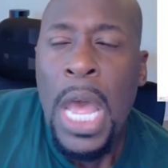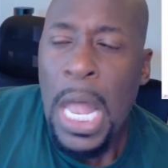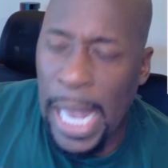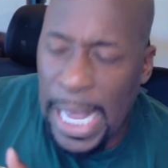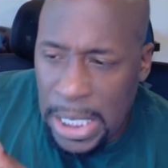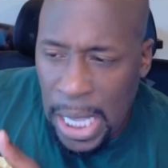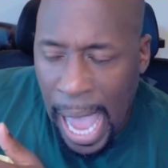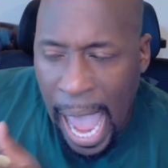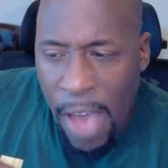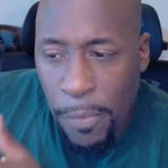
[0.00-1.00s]
Let's
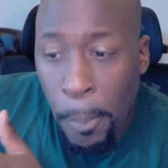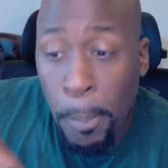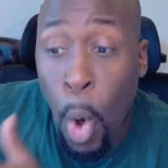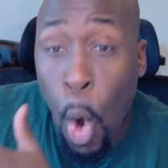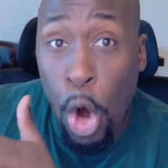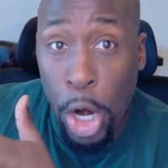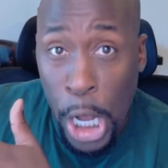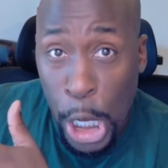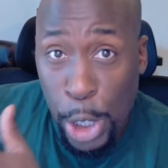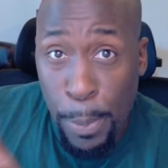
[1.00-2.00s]
have more
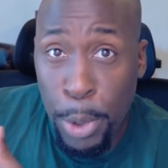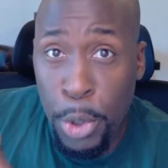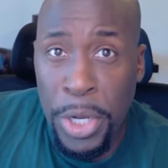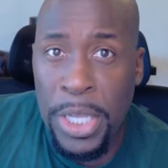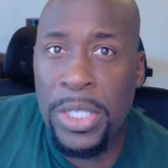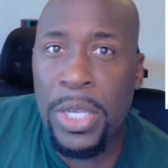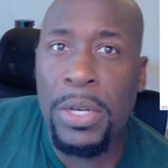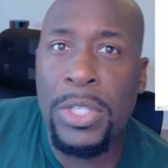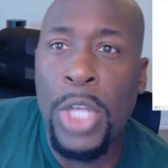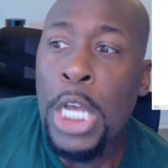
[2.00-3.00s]
community
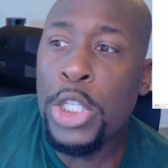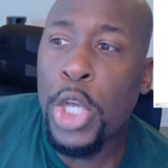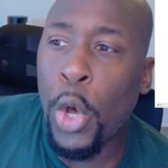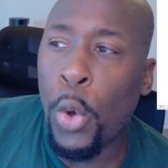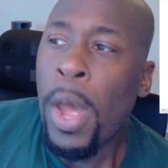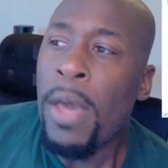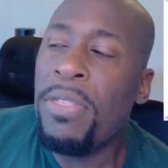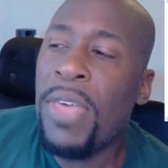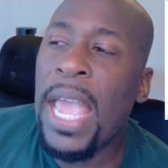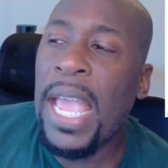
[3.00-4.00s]
centers so
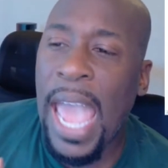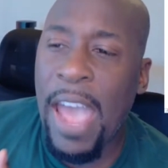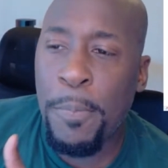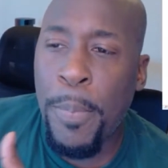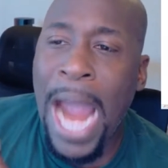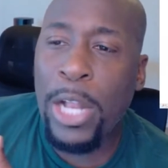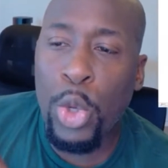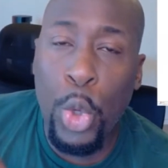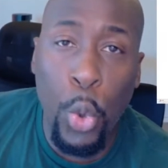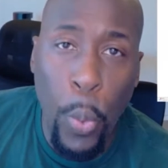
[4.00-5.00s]
they can have
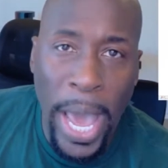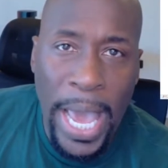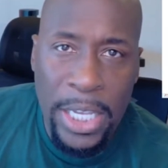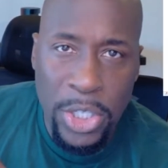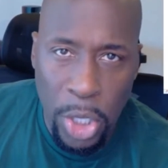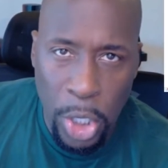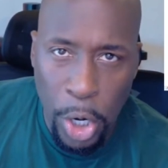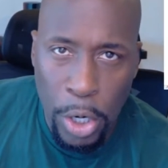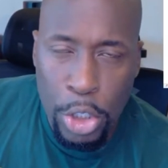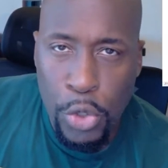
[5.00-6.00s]
practical ways to
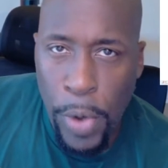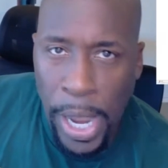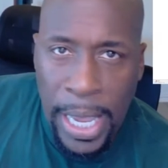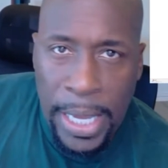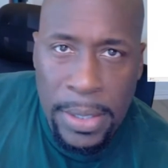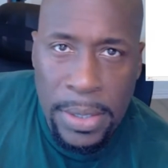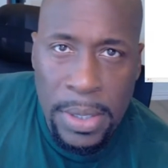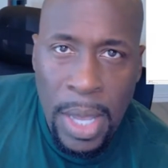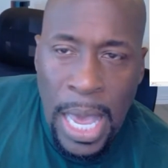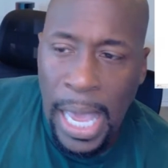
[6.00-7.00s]
learn trades
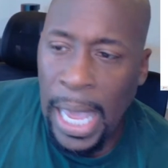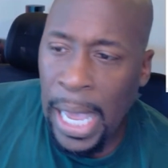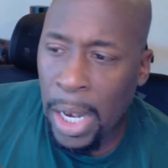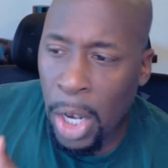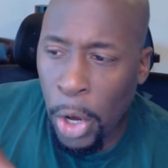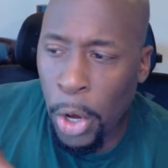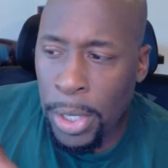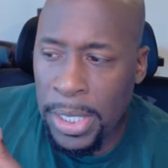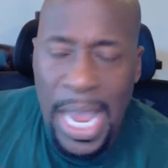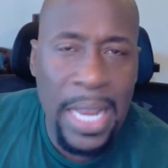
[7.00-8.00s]
and learn
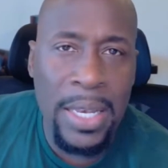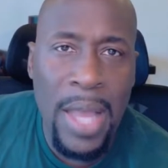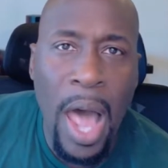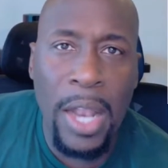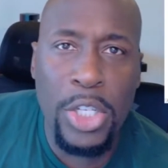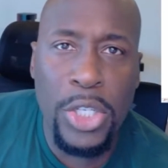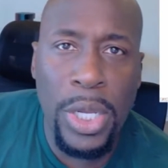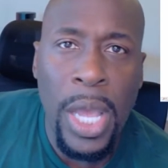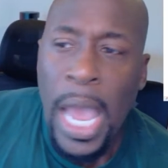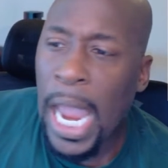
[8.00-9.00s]

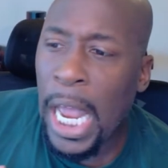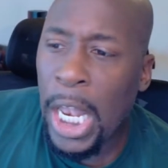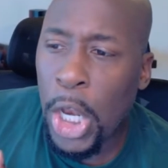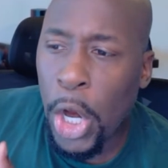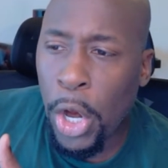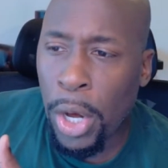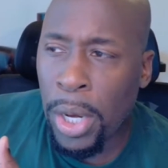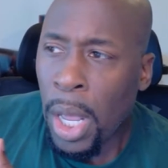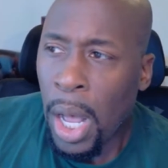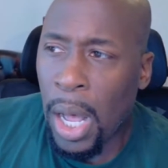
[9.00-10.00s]
technology and learn
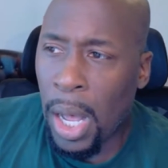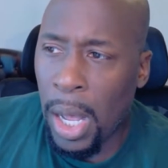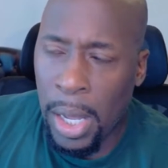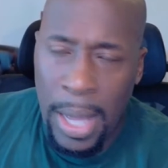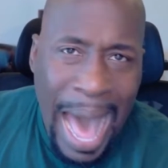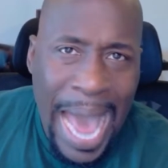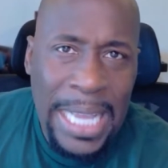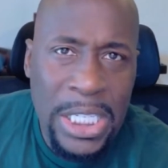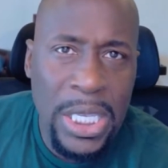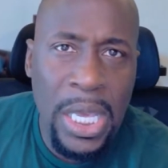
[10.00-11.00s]

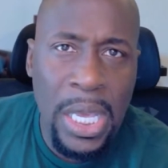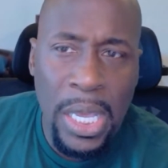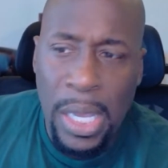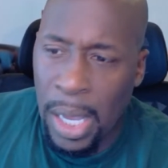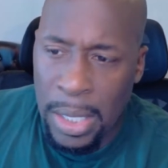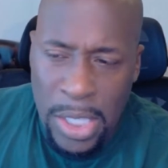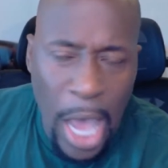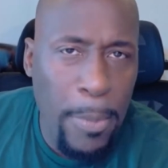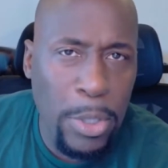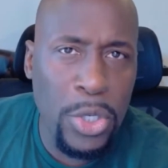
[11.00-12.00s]
IT and
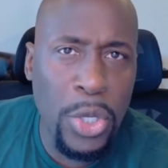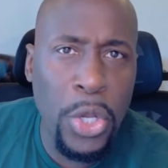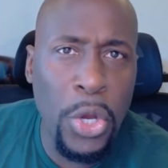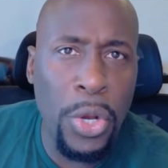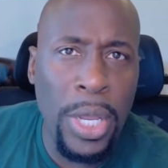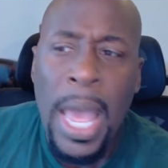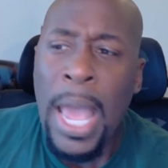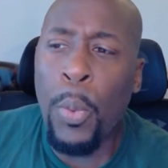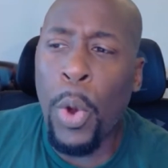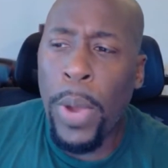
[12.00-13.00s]
cybersecurity,
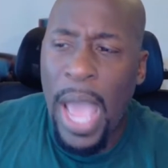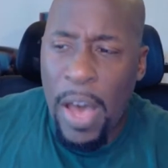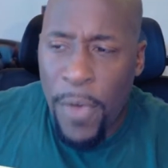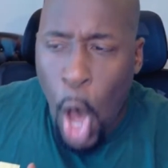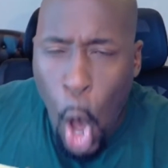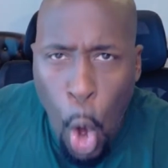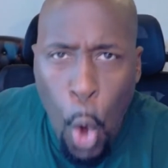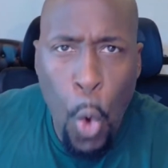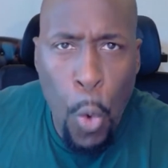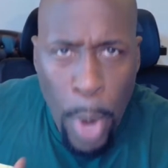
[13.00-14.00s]
where we have
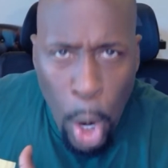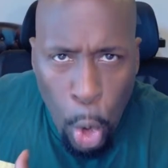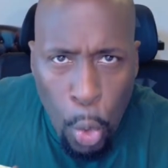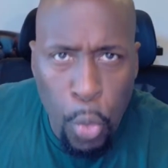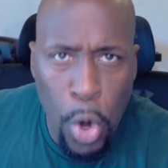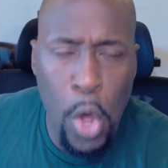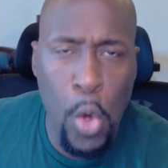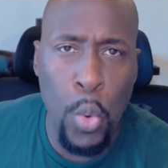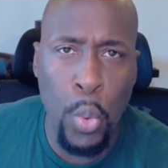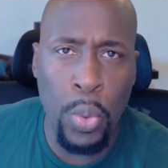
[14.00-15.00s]

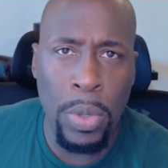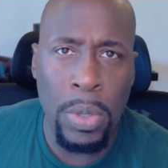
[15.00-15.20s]
homegrown